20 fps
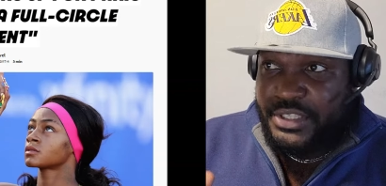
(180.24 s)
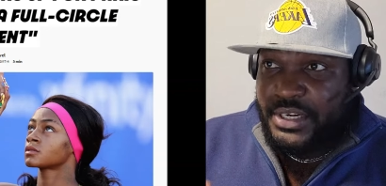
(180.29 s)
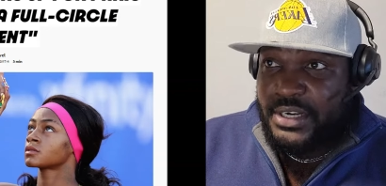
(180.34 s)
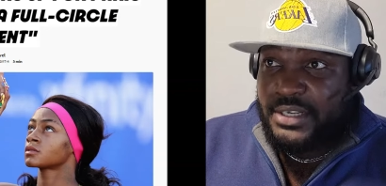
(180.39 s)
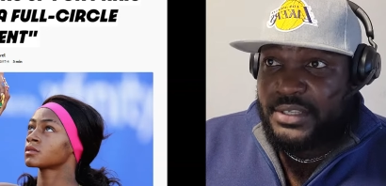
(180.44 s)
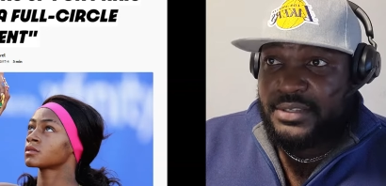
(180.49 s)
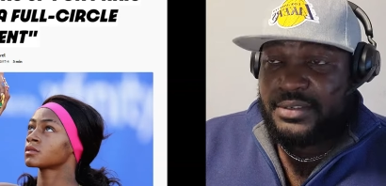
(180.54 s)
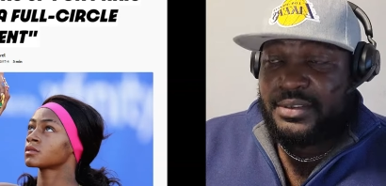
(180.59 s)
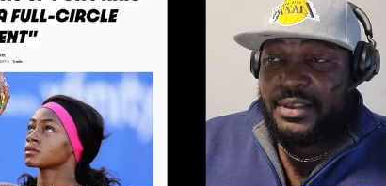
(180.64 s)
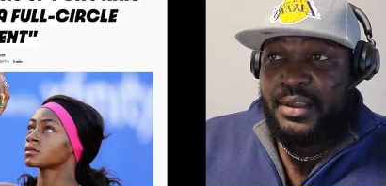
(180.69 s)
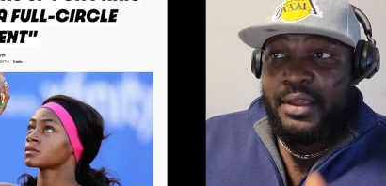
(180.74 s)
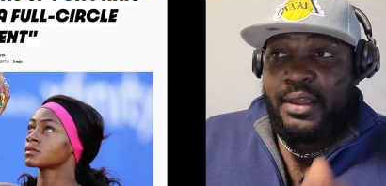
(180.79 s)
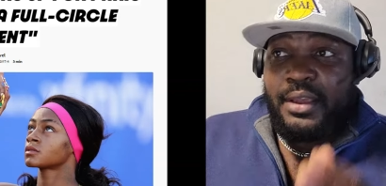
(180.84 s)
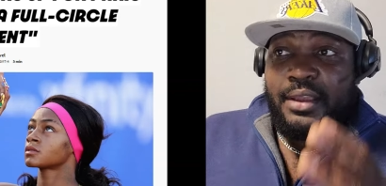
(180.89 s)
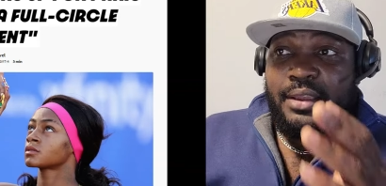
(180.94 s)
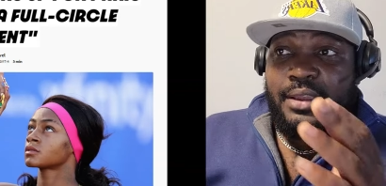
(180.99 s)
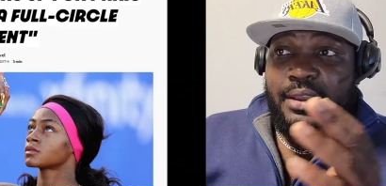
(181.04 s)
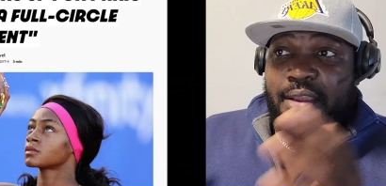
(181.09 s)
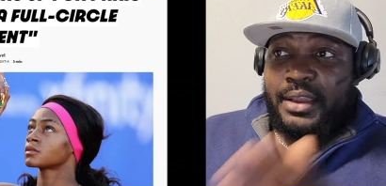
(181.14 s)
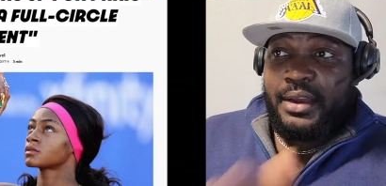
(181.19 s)
Speaker 1: Richardson,
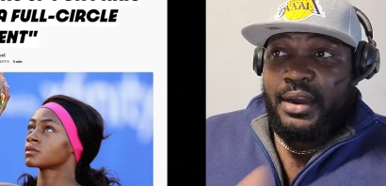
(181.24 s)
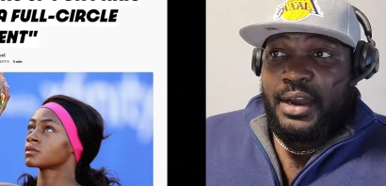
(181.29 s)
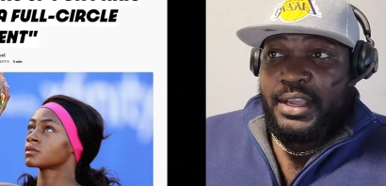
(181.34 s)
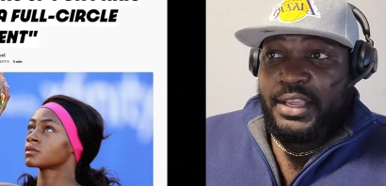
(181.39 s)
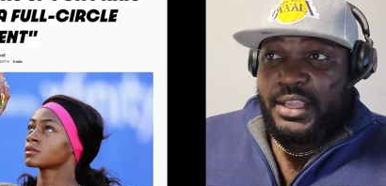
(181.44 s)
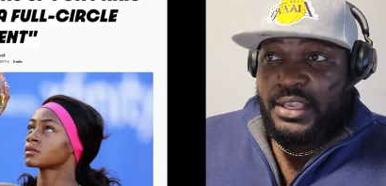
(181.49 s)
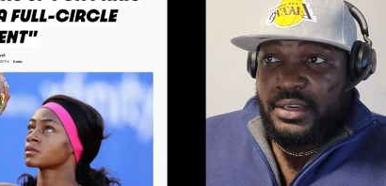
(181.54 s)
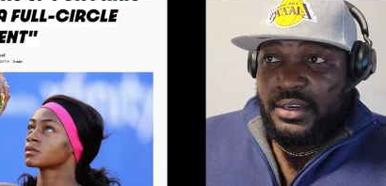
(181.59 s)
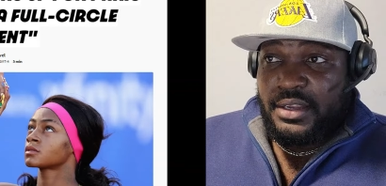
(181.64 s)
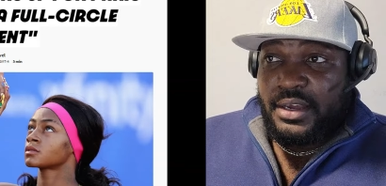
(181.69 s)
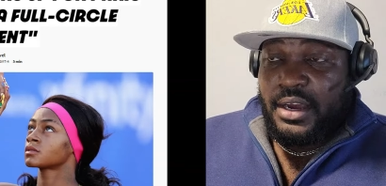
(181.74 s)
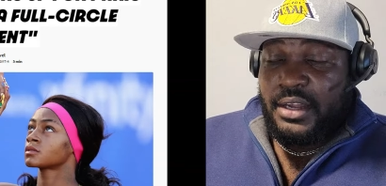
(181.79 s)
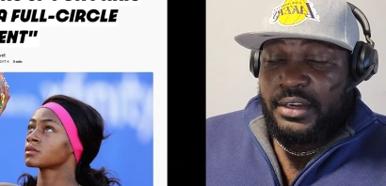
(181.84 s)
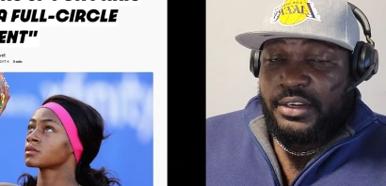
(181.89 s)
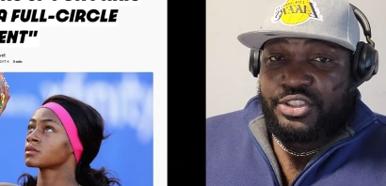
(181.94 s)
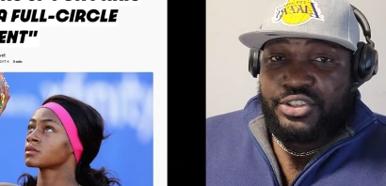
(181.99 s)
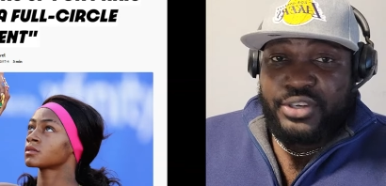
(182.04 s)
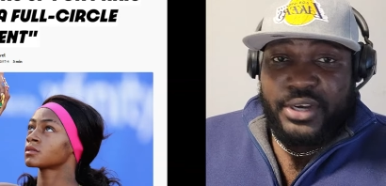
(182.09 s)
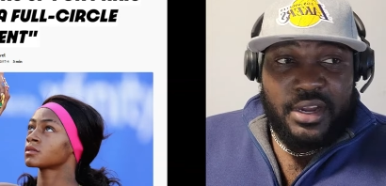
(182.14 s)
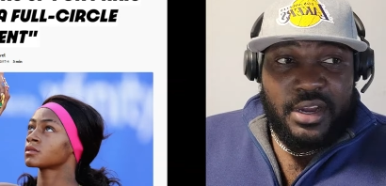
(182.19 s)
on
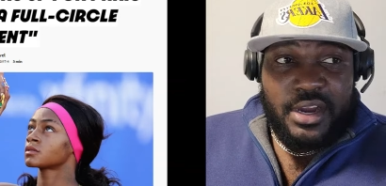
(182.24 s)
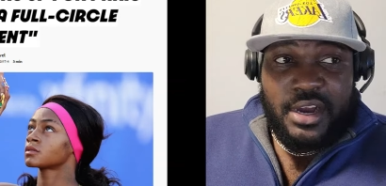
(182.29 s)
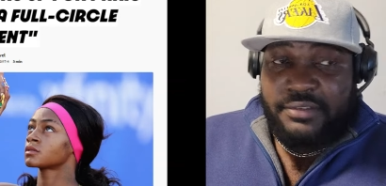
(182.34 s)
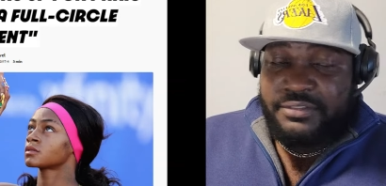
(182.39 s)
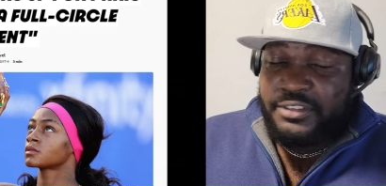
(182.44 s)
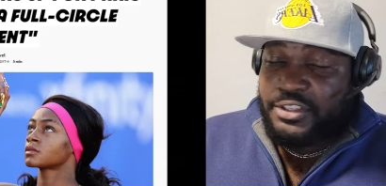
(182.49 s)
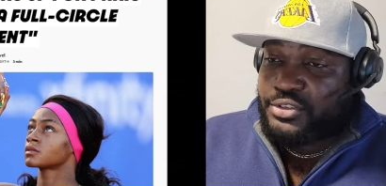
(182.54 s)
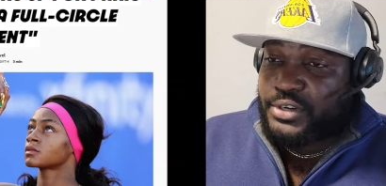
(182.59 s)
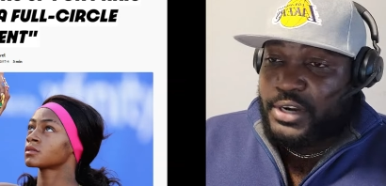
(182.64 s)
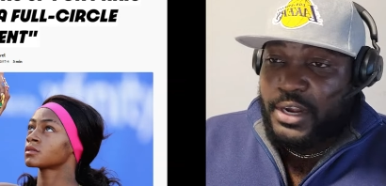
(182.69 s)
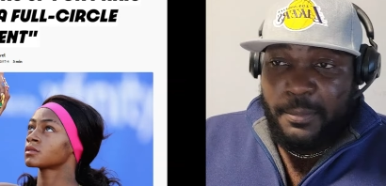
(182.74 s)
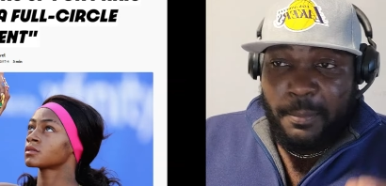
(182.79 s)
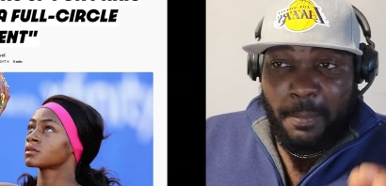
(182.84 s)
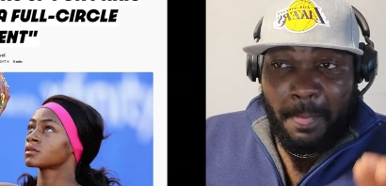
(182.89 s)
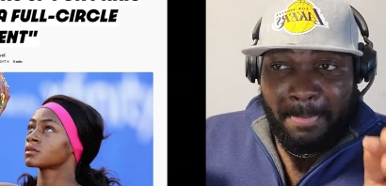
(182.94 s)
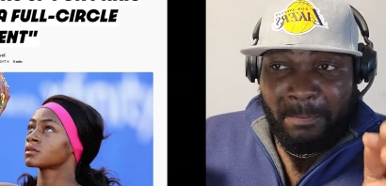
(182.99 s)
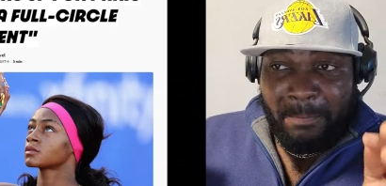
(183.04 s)
the track, off the track,